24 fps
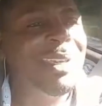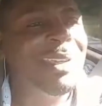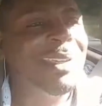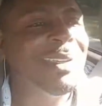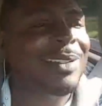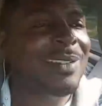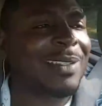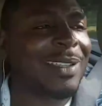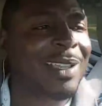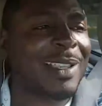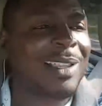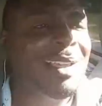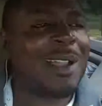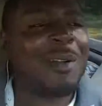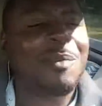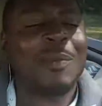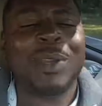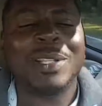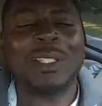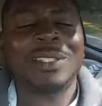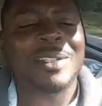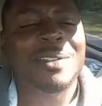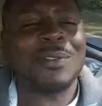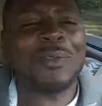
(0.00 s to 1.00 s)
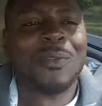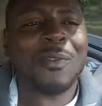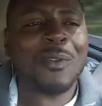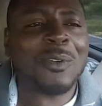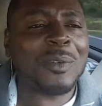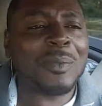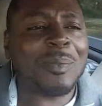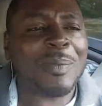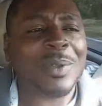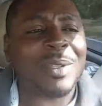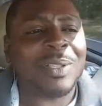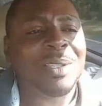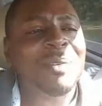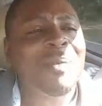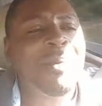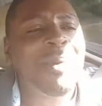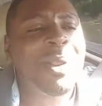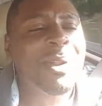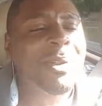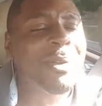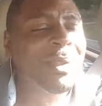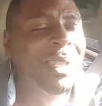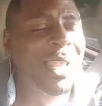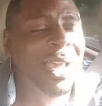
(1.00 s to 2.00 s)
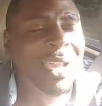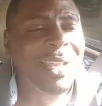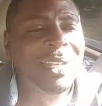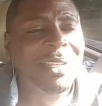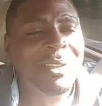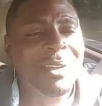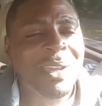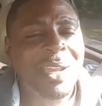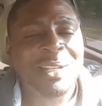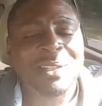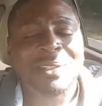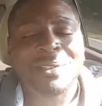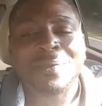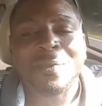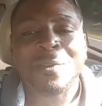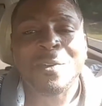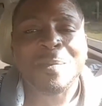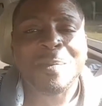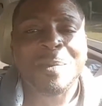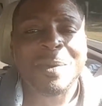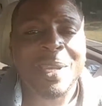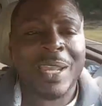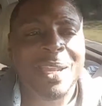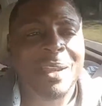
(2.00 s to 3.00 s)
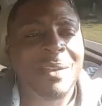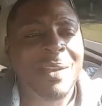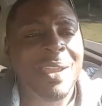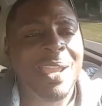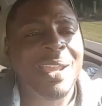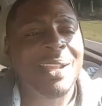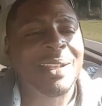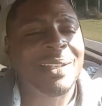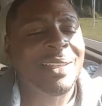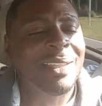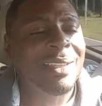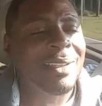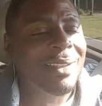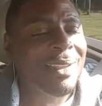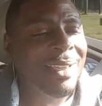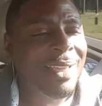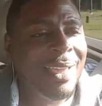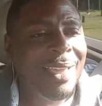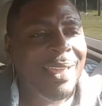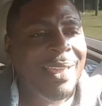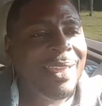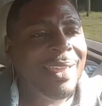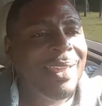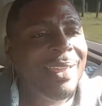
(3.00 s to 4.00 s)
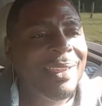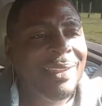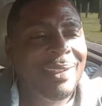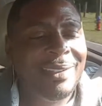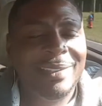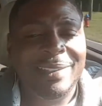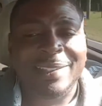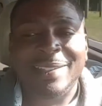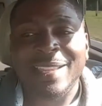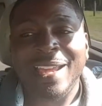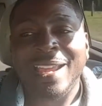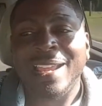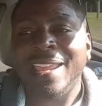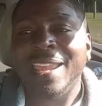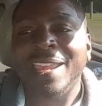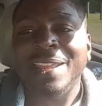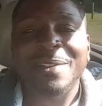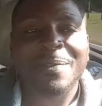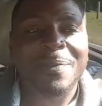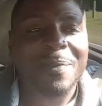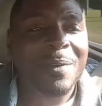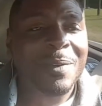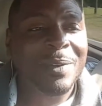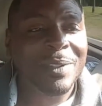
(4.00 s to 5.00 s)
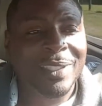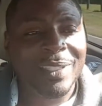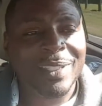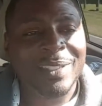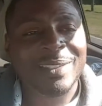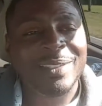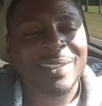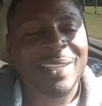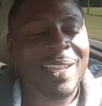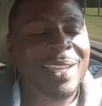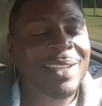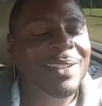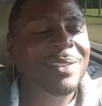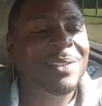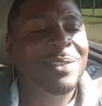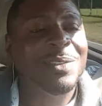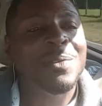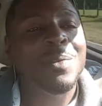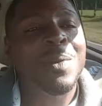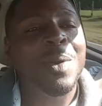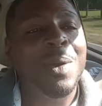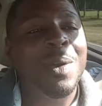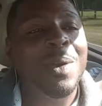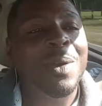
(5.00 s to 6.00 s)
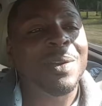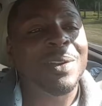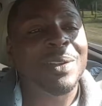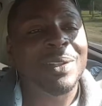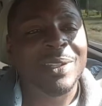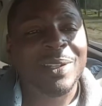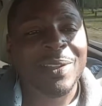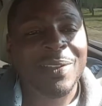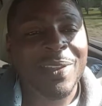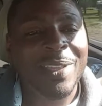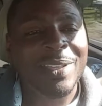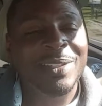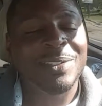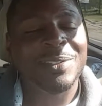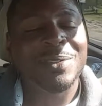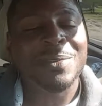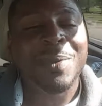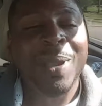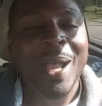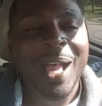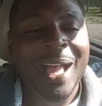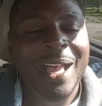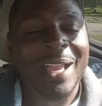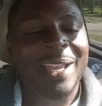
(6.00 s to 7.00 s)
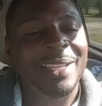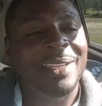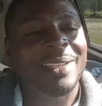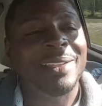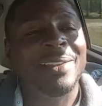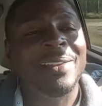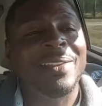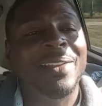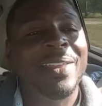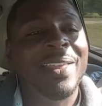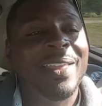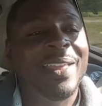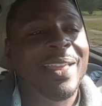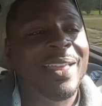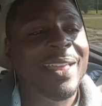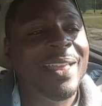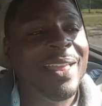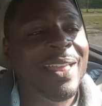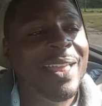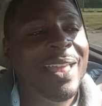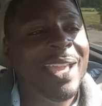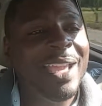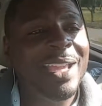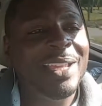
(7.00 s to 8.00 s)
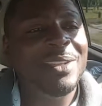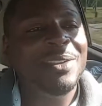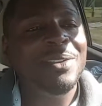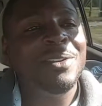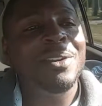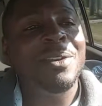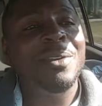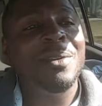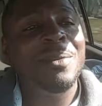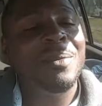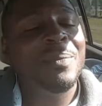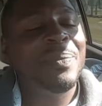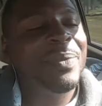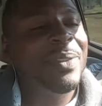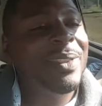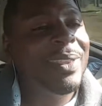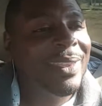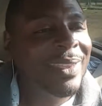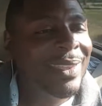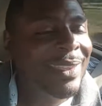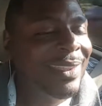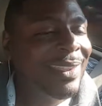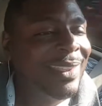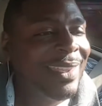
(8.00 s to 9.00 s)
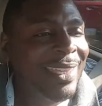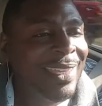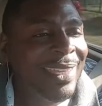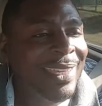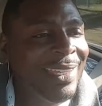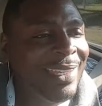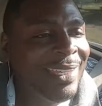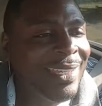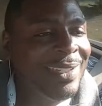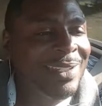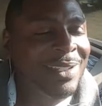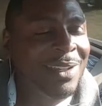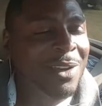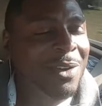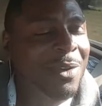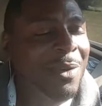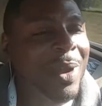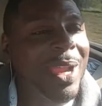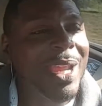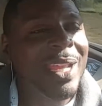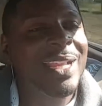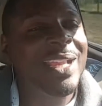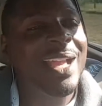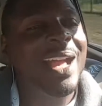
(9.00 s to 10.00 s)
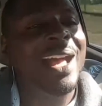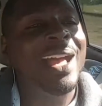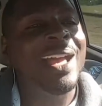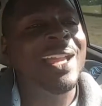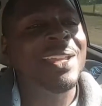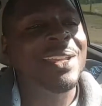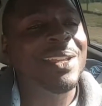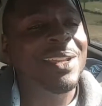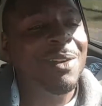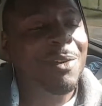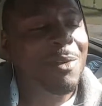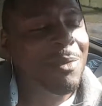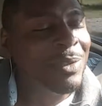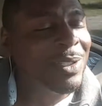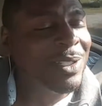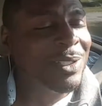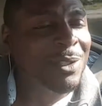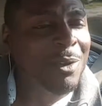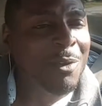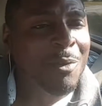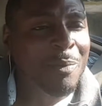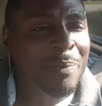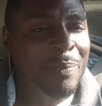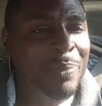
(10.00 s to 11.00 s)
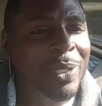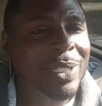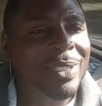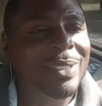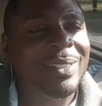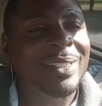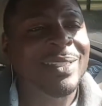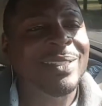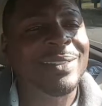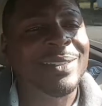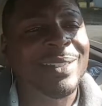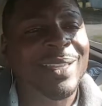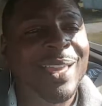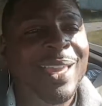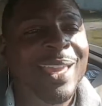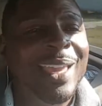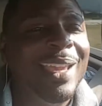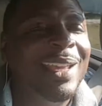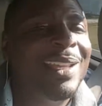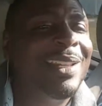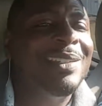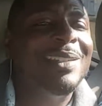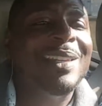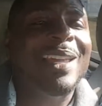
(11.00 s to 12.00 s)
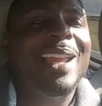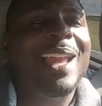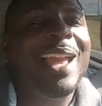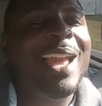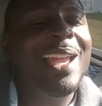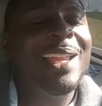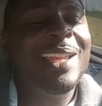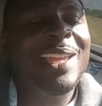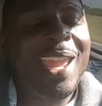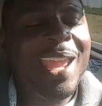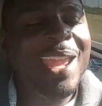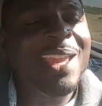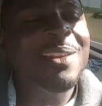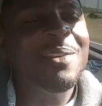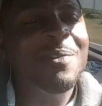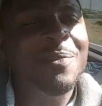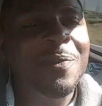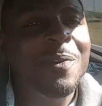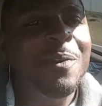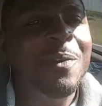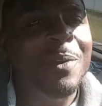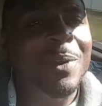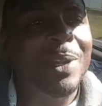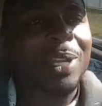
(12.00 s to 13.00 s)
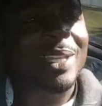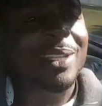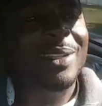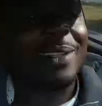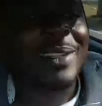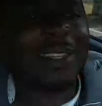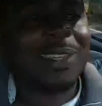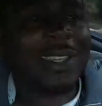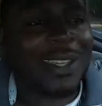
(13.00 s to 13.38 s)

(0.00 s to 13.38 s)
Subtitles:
And I went to went online to look at this Affordable Care Act, and he says, I can't afford this. It's too hard. It's too high. And you know, he's a great guy, owns his own business, and he's like, I can't afford it.